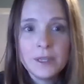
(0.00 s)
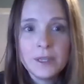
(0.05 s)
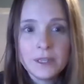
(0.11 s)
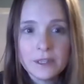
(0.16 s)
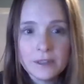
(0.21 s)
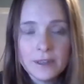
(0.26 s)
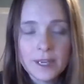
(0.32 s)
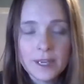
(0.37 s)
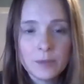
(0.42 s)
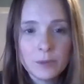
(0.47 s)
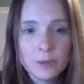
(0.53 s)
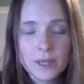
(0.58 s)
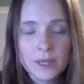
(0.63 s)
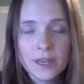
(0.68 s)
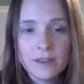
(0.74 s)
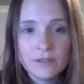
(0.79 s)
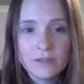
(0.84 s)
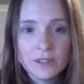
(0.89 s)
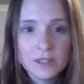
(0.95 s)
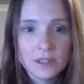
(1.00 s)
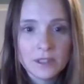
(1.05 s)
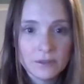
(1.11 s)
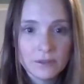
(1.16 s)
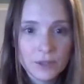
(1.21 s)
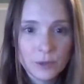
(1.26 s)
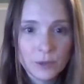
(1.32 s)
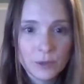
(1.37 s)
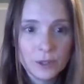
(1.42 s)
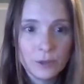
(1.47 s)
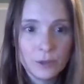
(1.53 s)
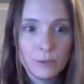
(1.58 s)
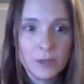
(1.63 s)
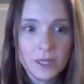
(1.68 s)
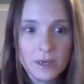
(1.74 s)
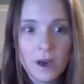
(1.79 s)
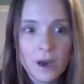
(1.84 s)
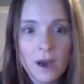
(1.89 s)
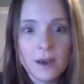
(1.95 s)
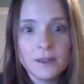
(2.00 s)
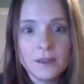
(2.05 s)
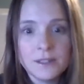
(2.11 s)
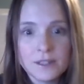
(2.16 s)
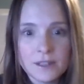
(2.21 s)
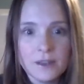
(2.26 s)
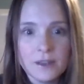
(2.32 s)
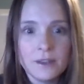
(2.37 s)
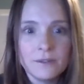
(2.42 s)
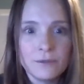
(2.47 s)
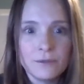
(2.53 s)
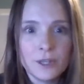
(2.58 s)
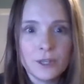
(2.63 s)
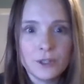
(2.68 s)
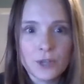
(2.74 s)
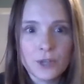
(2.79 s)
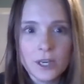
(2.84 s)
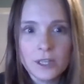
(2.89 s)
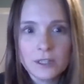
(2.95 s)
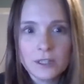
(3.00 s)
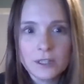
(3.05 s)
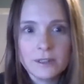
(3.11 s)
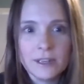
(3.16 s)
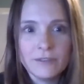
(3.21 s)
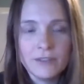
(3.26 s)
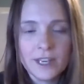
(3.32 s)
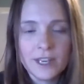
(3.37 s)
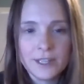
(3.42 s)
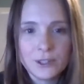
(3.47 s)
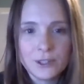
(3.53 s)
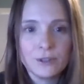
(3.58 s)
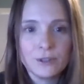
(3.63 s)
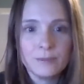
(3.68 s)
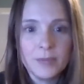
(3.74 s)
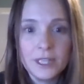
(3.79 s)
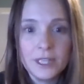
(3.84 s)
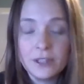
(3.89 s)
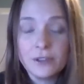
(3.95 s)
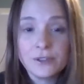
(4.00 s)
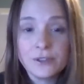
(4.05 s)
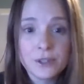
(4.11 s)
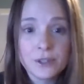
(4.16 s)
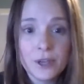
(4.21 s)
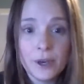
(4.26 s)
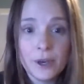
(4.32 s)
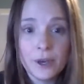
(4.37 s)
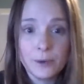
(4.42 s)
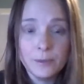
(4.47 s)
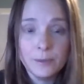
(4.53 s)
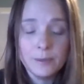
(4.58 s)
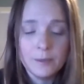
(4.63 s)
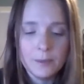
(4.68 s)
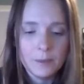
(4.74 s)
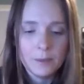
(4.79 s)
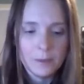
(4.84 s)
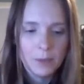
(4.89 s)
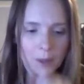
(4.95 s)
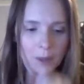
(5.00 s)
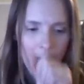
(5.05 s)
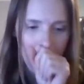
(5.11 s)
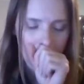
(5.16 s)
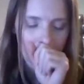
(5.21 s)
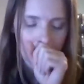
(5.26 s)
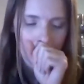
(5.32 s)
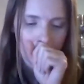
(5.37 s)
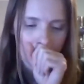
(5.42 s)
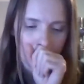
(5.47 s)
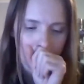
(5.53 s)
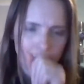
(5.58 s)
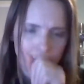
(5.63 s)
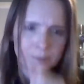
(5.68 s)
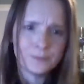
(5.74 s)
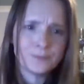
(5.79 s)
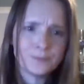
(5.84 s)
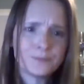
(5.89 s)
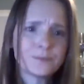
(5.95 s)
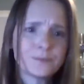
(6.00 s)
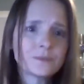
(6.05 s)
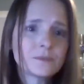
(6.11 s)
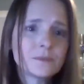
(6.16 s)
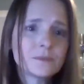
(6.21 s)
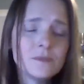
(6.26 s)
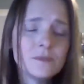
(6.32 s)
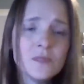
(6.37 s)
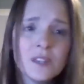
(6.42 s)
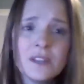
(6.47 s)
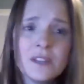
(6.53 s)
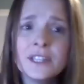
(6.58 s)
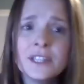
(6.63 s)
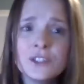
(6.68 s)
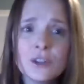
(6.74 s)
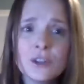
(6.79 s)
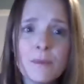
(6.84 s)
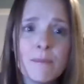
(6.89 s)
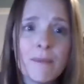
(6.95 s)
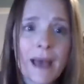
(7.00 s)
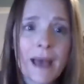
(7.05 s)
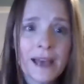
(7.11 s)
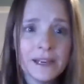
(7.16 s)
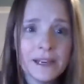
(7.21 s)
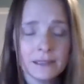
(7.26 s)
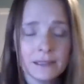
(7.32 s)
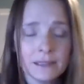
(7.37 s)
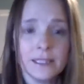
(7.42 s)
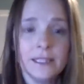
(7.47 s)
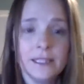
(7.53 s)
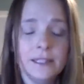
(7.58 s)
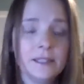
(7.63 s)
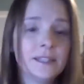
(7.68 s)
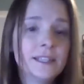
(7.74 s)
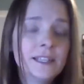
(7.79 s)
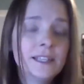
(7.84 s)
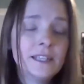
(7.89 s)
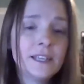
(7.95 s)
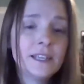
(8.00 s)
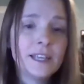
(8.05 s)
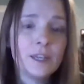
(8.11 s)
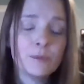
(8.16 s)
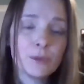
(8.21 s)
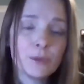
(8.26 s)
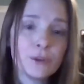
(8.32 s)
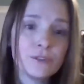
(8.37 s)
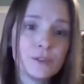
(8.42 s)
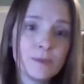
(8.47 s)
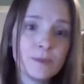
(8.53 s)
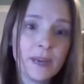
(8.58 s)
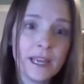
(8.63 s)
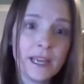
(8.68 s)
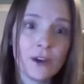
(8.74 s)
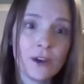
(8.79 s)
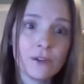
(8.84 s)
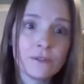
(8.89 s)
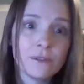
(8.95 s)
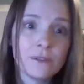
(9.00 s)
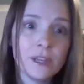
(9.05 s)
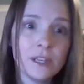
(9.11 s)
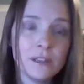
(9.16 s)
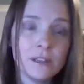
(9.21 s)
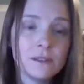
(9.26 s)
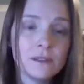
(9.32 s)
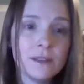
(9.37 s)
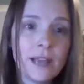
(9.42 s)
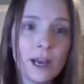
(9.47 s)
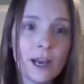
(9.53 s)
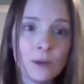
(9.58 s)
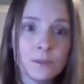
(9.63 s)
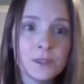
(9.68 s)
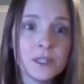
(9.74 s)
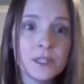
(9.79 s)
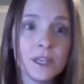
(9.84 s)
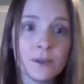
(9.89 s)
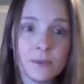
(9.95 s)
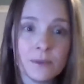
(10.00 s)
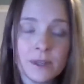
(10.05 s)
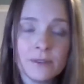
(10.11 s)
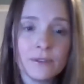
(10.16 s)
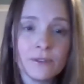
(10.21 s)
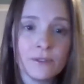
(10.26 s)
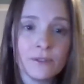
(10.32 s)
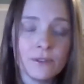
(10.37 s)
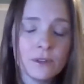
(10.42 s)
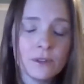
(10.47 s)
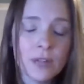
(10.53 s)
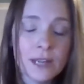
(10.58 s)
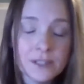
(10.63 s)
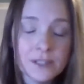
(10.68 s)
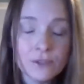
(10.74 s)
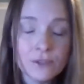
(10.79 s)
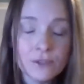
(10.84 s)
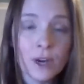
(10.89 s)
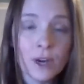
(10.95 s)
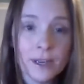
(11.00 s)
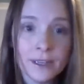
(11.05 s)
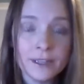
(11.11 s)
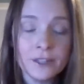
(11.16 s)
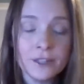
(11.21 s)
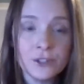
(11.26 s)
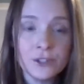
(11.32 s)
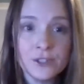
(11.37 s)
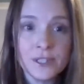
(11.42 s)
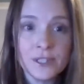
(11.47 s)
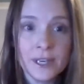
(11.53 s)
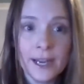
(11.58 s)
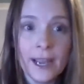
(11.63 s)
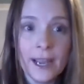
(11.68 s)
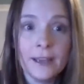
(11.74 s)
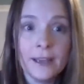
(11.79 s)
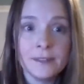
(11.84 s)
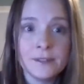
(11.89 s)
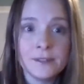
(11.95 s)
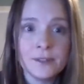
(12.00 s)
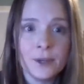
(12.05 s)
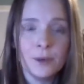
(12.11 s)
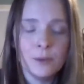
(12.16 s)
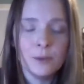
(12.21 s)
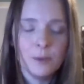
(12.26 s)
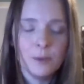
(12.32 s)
here able to have this interview with you because of a drug that Pfizer made years ago that dramatically improved my health. It helped get rid of lots of chronic issues that I had. So